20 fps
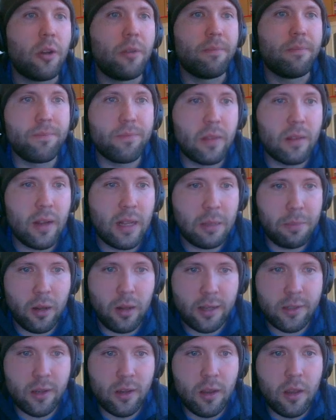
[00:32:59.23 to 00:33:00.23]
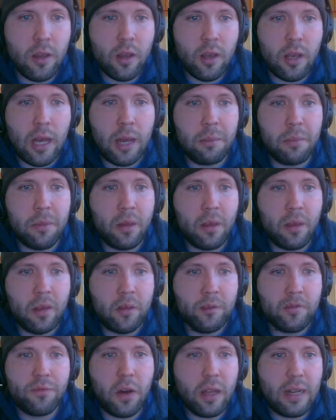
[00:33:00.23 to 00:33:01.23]
I like Parallax. Um,
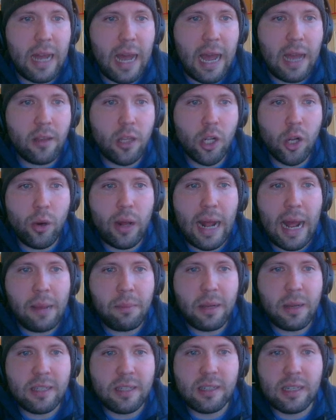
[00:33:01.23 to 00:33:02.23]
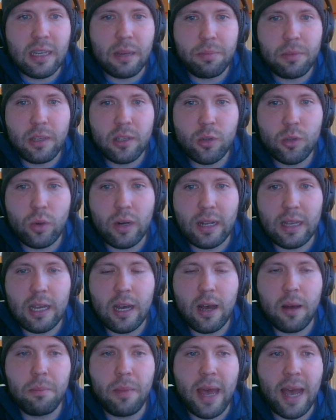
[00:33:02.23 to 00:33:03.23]
fun, I, you know what, I'm going to skip this. We're going to
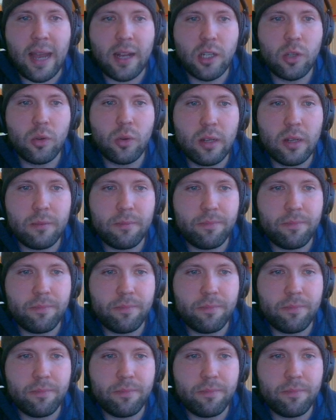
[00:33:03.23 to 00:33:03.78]
come back to it.